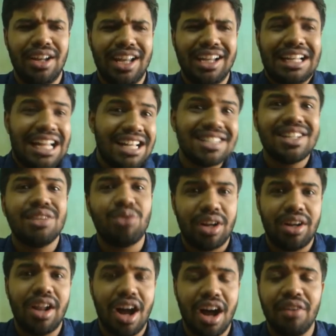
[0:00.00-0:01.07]
less than
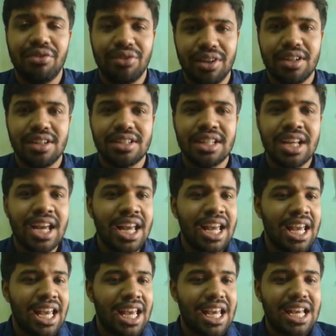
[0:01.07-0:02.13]
1.5 years
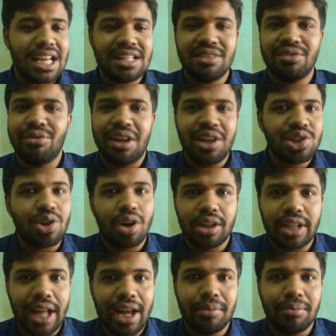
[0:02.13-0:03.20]
is a very
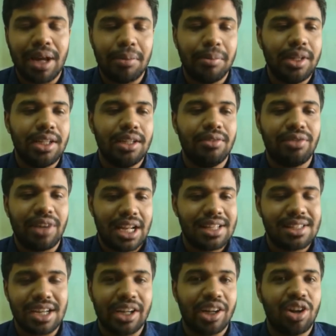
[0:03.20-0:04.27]
short time. I mean, when I
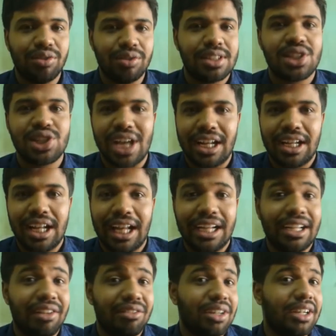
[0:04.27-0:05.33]
started off this channel, I
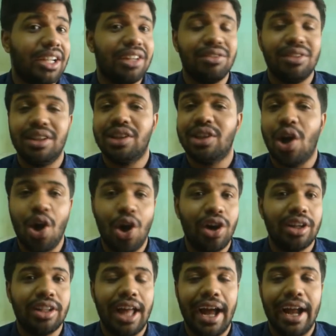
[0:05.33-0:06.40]
never even
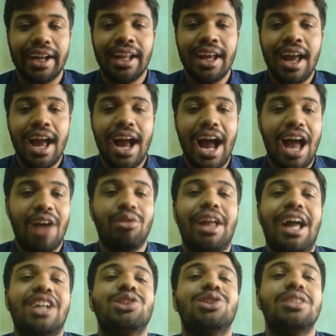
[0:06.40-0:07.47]
thought that I would
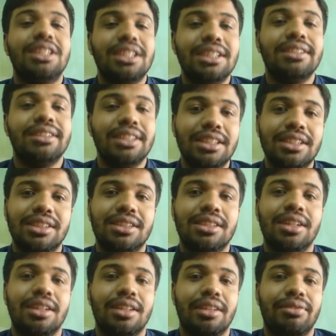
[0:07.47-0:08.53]
actually reach
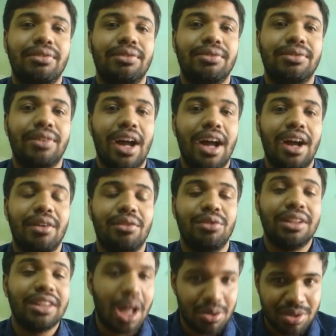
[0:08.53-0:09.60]
the
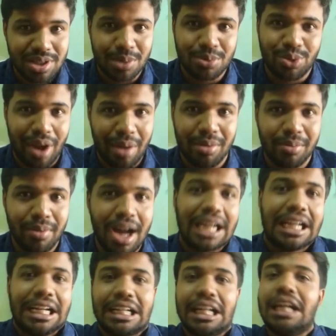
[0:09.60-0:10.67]
1000 subscriber mark,
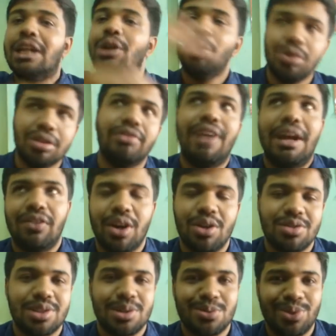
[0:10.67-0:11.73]
let alone the
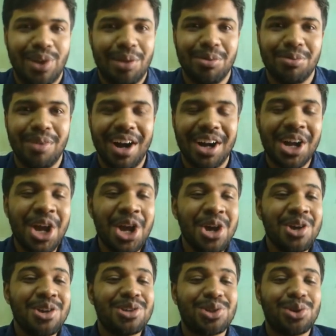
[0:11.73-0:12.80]
5000 subscriber mark.
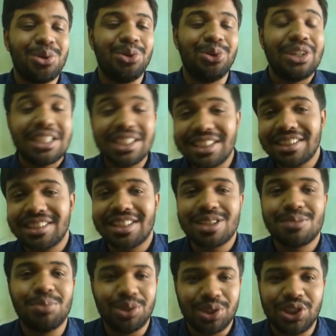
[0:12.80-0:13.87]
So reaching
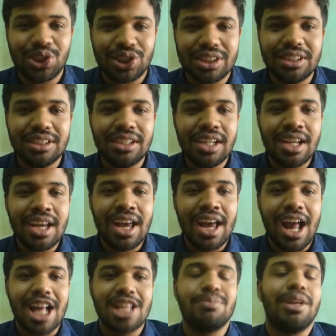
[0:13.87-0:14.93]
this position
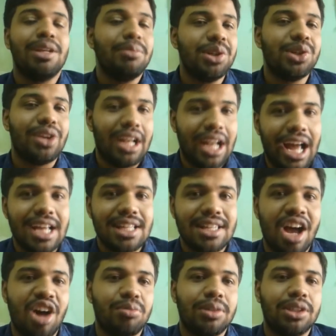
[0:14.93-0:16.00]
has made me realize
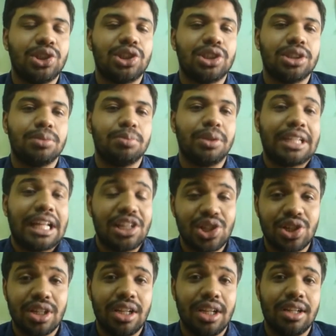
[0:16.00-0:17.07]
how much
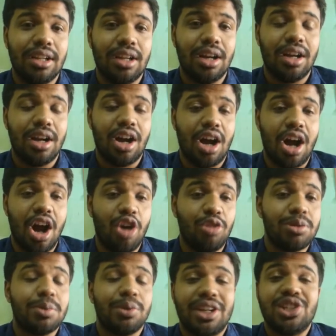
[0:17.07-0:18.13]
potential
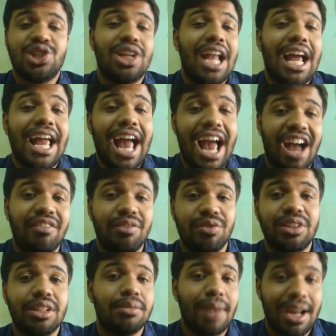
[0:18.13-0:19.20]
I have
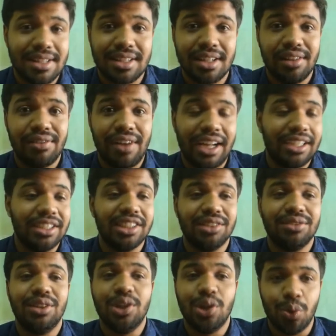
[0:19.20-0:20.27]
within myself. I didn't
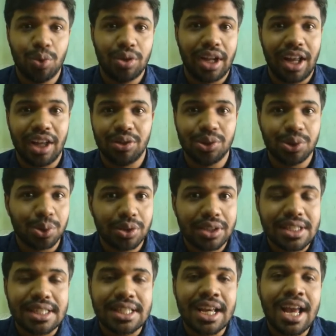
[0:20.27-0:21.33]
even know that I could do
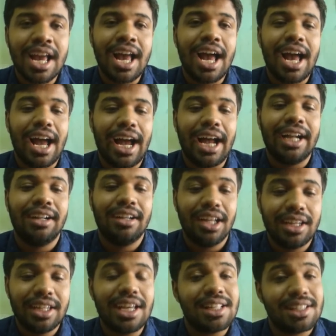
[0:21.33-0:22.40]
this. And
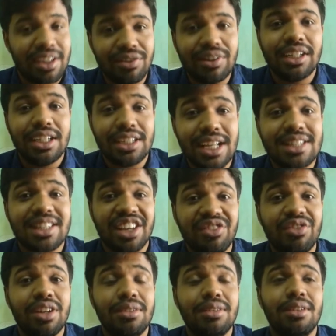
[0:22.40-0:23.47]
yes, definitely it has
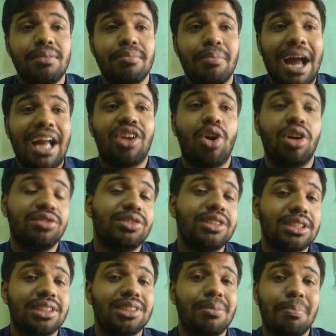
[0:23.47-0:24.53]
given my
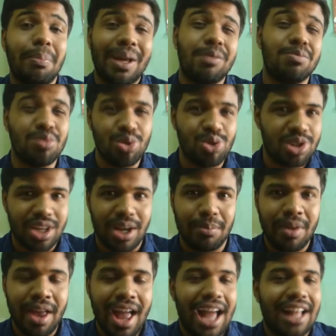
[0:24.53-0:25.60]
confidence a big boost
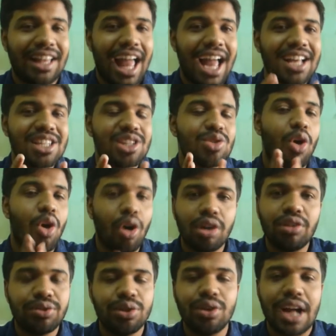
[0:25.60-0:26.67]
up. And thanks to all
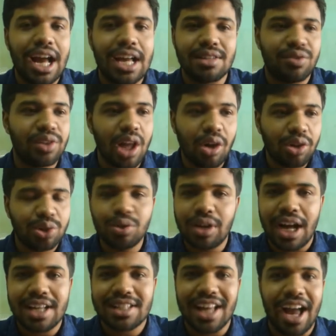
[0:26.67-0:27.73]
of you guys. Without you
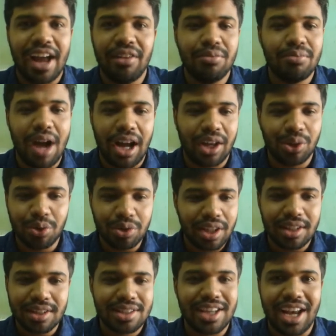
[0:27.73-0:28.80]
guys, I don't
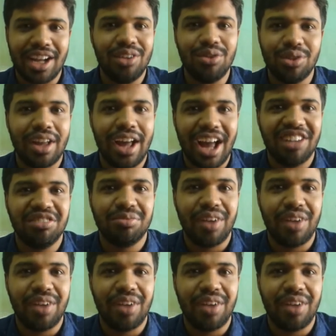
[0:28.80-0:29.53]
think this channel would have